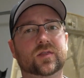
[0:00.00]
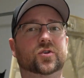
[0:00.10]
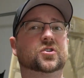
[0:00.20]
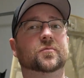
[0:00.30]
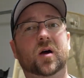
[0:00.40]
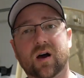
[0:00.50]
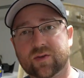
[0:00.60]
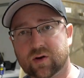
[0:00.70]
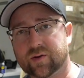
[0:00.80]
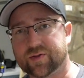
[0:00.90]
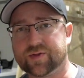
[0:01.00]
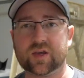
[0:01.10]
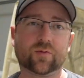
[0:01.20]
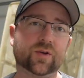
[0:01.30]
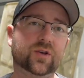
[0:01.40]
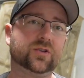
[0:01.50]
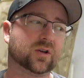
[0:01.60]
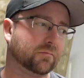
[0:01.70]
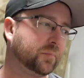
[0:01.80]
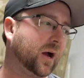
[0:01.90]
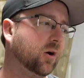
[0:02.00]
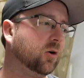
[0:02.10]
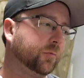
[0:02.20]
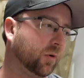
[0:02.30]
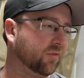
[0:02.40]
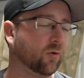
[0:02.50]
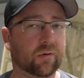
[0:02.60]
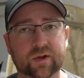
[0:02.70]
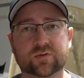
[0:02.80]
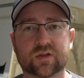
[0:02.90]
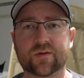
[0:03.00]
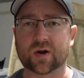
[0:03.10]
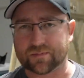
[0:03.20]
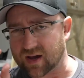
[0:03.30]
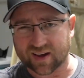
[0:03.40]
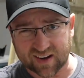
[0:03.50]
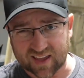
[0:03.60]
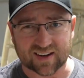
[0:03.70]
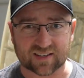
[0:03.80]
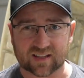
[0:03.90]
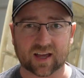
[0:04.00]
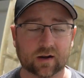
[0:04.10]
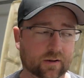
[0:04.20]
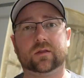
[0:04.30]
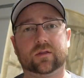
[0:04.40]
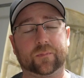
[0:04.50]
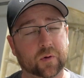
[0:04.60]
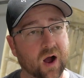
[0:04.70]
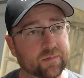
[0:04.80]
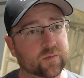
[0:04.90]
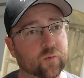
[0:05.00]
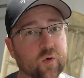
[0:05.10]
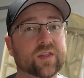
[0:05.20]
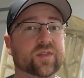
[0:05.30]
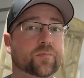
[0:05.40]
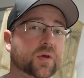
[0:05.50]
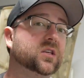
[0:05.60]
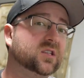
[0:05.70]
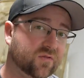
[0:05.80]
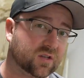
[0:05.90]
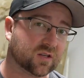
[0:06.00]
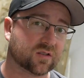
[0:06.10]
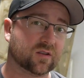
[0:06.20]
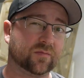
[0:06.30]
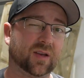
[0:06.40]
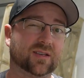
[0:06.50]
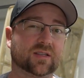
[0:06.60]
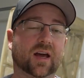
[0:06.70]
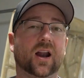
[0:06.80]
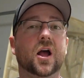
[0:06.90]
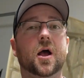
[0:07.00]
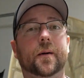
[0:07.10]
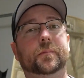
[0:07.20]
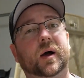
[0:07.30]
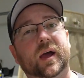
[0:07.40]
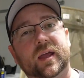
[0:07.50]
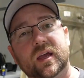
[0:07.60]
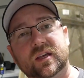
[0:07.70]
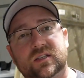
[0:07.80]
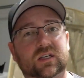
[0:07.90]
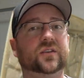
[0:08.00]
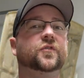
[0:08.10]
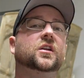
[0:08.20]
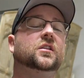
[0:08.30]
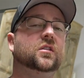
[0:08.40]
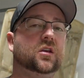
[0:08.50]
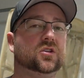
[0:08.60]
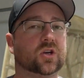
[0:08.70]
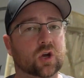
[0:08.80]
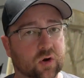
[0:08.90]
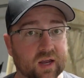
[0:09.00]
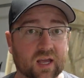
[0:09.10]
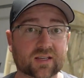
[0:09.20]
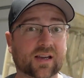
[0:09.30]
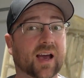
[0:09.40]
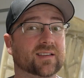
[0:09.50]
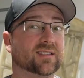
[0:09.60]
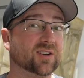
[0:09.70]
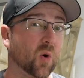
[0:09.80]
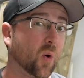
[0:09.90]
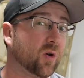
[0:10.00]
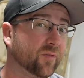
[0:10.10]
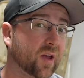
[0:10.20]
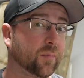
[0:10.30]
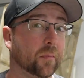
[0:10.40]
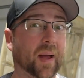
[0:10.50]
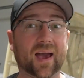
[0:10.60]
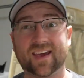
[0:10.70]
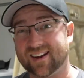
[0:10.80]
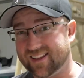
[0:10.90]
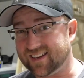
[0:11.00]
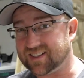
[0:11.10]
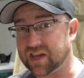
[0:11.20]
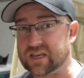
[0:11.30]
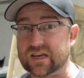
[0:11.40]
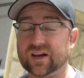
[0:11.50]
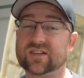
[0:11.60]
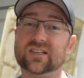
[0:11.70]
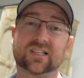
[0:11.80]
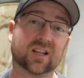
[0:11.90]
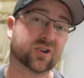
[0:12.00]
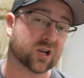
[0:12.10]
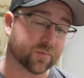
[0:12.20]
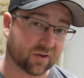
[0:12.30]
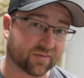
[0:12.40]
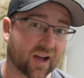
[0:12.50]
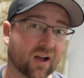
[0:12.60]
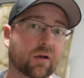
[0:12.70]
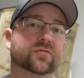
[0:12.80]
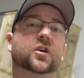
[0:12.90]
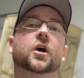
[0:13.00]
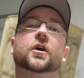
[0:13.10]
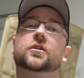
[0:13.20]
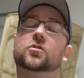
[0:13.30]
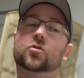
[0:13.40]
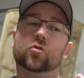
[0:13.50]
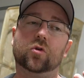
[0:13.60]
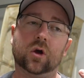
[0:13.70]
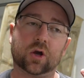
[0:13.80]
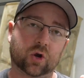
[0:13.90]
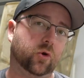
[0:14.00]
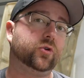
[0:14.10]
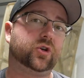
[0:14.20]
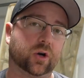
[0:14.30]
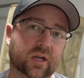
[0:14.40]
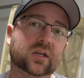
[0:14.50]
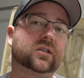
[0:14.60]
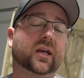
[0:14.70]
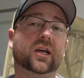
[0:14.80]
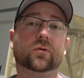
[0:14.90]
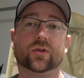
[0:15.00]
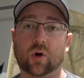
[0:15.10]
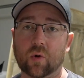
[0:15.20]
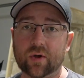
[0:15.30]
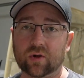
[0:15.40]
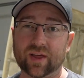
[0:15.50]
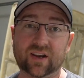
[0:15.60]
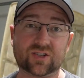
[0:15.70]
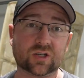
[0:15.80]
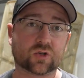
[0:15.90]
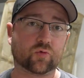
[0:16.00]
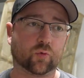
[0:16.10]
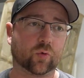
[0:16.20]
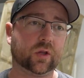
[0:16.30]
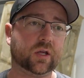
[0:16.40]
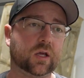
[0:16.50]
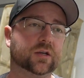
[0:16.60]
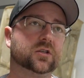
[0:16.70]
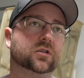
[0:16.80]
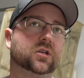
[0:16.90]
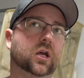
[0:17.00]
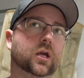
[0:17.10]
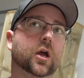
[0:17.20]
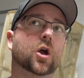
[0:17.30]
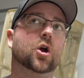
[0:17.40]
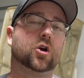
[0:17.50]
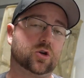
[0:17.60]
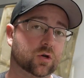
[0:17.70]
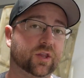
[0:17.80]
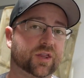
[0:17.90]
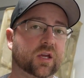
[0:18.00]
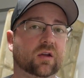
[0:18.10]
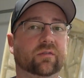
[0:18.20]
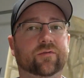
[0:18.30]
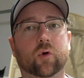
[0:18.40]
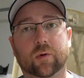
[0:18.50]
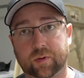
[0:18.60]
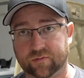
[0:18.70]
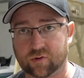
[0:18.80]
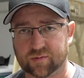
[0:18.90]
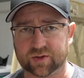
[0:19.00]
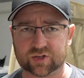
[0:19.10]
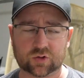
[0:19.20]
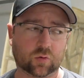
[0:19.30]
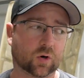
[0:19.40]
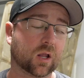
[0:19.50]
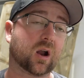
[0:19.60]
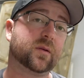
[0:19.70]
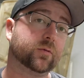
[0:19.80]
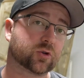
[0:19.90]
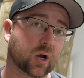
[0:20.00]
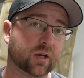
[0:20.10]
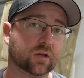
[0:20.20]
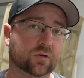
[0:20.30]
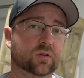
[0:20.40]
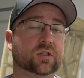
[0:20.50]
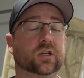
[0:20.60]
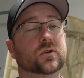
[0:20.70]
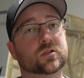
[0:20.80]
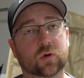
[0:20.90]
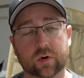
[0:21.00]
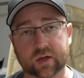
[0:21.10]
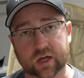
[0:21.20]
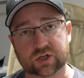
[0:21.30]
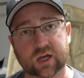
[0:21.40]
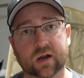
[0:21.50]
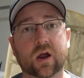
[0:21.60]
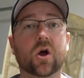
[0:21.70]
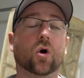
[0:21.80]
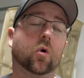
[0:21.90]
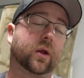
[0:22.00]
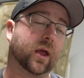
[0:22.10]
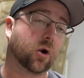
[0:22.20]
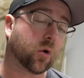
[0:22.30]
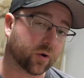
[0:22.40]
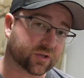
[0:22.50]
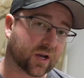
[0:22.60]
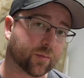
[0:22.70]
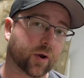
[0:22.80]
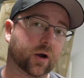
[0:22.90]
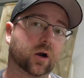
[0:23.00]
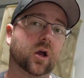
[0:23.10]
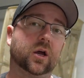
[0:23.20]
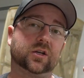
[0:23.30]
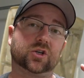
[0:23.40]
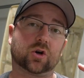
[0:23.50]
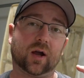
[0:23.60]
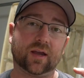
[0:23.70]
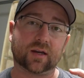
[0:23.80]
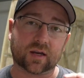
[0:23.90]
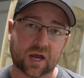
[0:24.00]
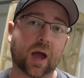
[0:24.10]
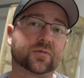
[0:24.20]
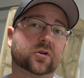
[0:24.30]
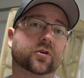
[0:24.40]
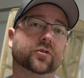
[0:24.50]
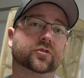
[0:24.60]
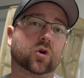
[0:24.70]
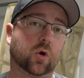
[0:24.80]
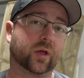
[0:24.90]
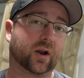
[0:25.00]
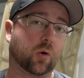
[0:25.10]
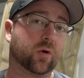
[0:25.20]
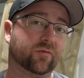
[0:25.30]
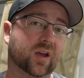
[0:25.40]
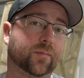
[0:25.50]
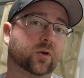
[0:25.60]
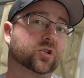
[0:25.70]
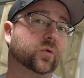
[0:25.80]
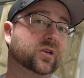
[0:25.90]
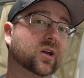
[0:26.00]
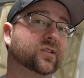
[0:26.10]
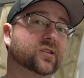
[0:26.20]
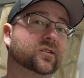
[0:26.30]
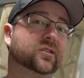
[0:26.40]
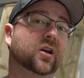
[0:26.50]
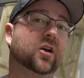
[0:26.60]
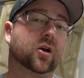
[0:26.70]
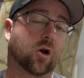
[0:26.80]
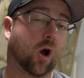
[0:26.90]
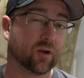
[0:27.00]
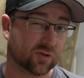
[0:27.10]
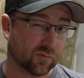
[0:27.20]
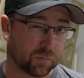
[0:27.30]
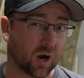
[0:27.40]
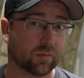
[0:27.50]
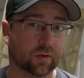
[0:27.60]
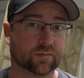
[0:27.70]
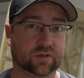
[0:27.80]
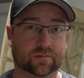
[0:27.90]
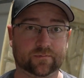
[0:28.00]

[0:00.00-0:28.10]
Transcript: There's some other theories about performance with it, but I'm not going to get into that. The problem with the PCV system is that by siphoning these crankcase gases and oil vapor back into the intake, you actually sludge up your valves, you coat your intake with oil, and it just really isn't a good thing for performance. So what a lot of people try and do is they use an oil catch can or an air oil separator to try and capture that oil vapor so it doesn't cause you problems.